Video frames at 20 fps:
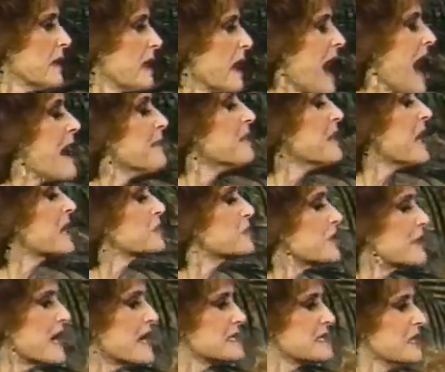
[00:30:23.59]
I'm
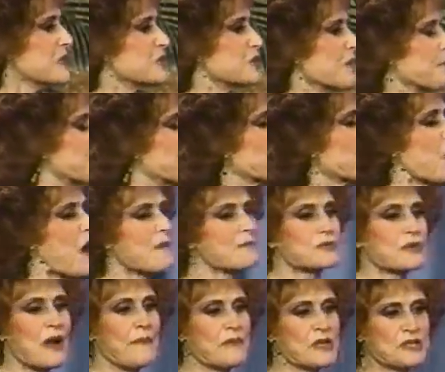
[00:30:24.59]
Dr. Daisy. And she put her
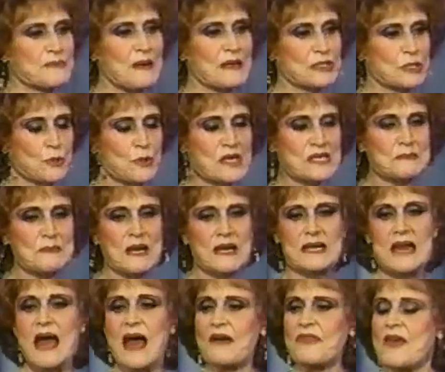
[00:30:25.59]
arms around me, just about squeezed me to
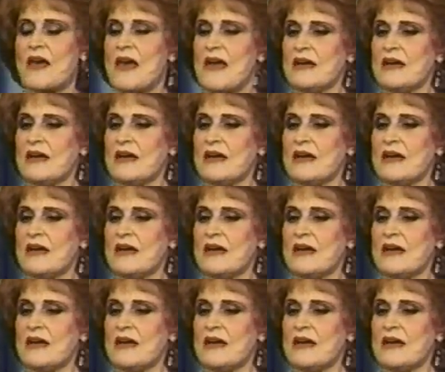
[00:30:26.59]
death.